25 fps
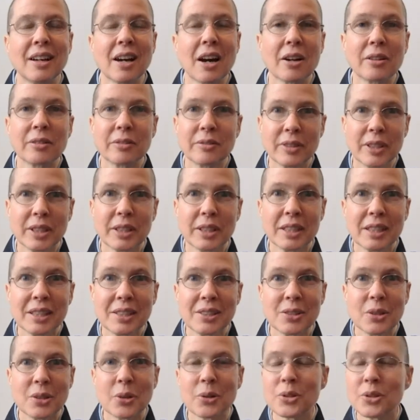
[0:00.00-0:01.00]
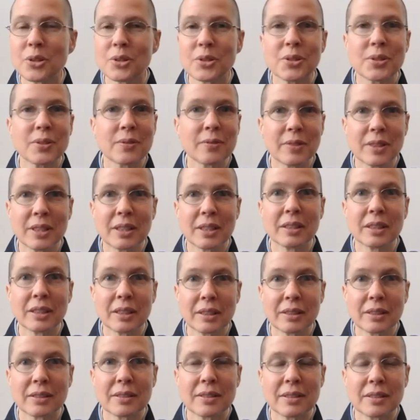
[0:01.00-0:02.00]
Our feelings are just
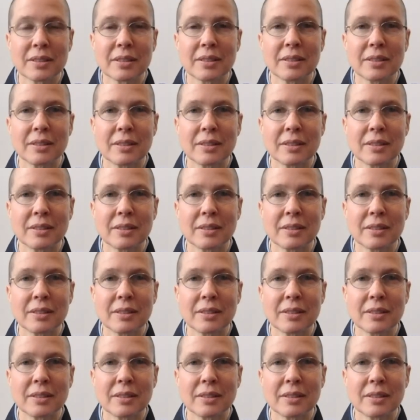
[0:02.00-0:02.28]
feelings.